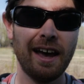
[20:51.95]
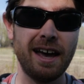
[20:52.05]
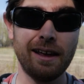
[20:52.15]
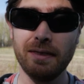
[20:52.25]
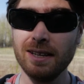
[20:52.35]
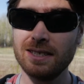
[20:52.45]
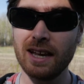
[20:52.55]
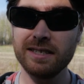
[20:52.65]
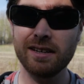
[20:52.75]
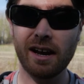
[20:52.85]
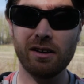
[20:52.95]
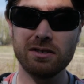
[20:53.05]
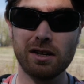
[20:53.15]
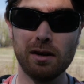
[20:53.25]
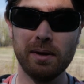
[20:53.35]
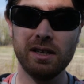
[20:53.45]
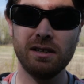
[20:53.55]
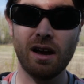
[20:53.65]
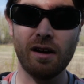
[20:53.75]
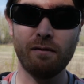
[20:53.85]
And I think Says Style is going to be
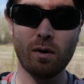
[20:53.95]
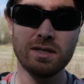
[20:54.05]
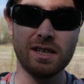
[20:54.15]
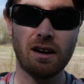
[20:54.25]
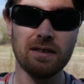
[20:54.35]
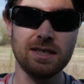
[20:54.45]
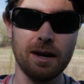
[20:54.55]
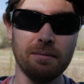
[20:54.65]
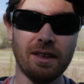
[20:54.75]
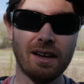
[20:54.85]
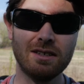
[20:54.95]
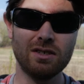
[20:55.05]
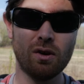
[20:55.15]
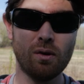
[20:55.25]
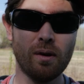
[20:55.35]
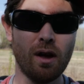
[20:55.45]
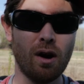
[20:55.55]
focusing on the same thing. So